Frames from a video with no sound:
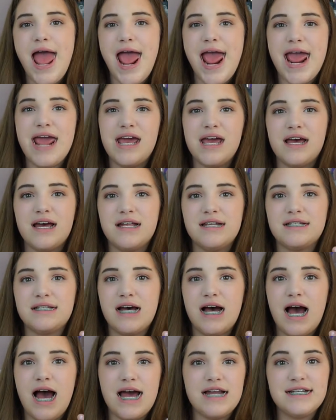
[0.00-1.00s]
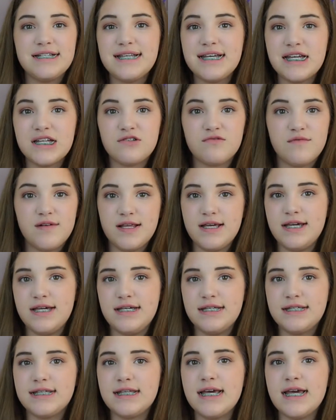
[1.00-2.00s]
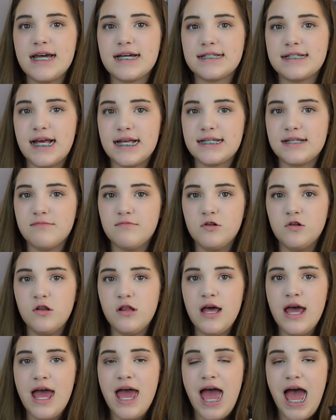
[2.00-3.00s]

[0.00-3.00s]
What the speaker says: and I just think it's really easily accessible.